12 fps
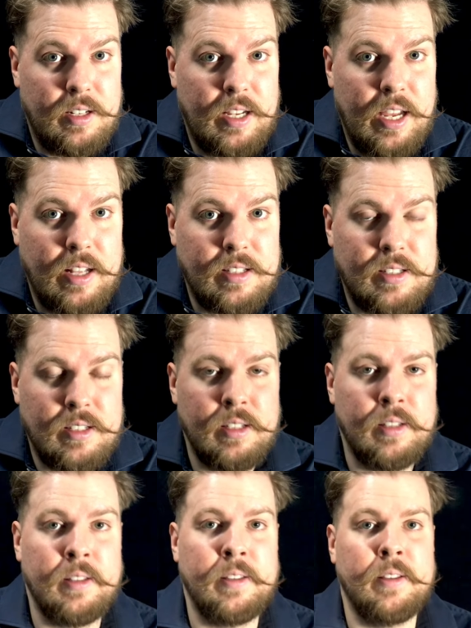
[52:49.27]
It's
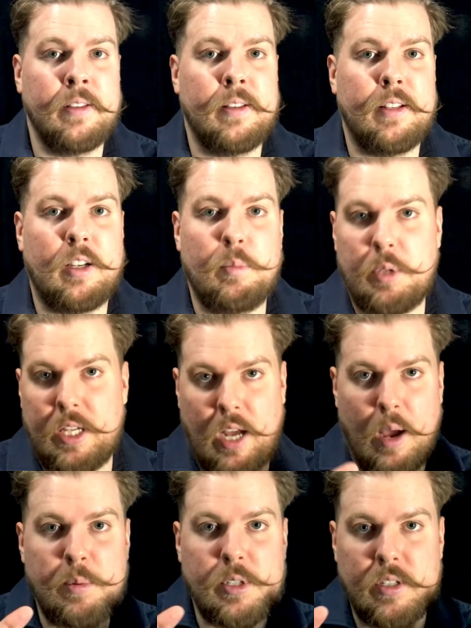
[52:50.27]
complete
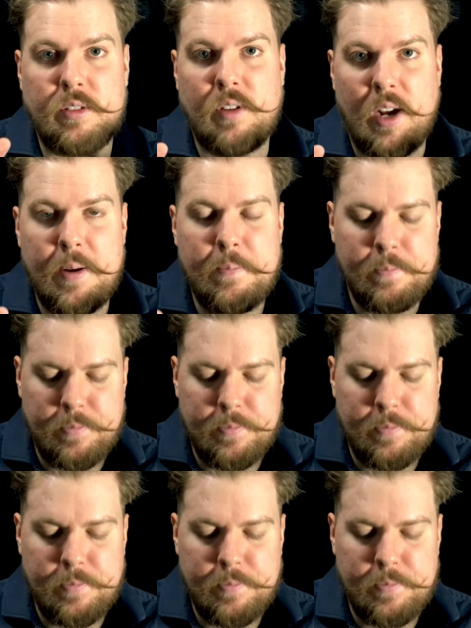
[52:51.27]
opposites, right?